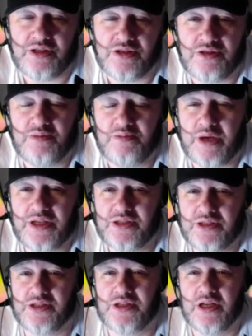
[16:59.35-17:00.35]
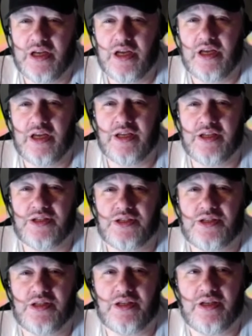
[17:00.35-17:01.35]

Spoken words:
Because an ambassador is